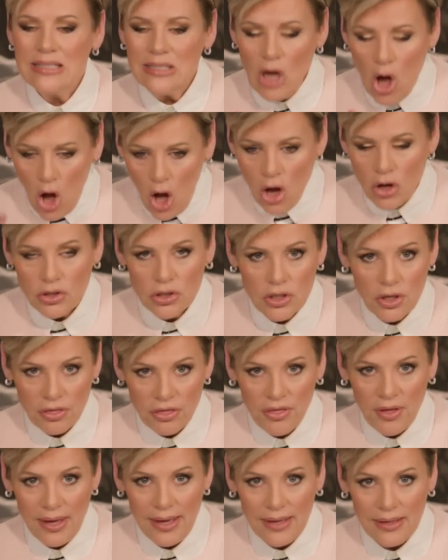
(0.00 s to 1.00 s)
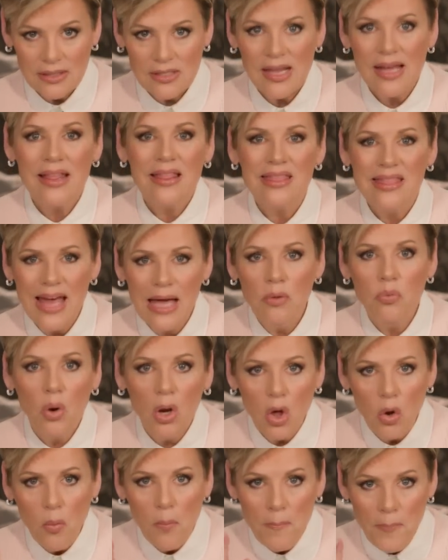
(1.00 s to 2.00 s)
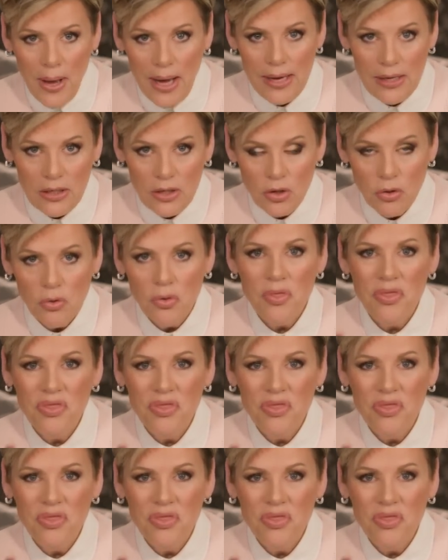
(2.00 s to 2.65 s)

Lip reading: Talk to things, they will obey you.